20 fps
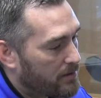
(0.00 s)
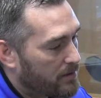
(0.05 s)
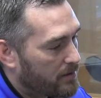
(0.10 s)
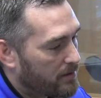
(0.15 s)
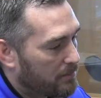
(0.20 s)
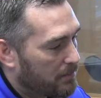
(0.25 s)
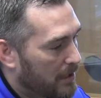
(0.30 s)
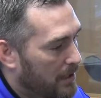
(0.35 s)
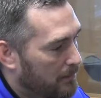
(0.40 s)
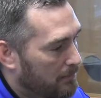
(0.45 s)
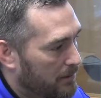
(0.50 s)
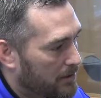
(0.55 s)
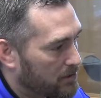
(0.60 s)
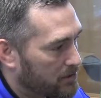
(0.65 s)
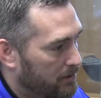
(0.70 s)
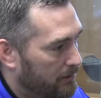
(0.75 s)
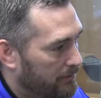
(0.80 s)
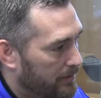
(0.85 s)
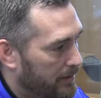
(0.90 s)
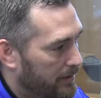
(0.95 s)
into the
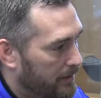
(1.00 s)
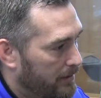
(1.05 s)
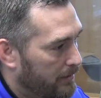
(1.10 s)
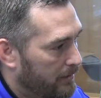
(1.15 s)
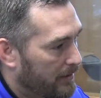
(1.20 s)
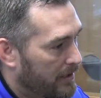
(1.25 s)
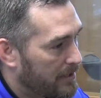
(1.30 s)
Blockbuster Video,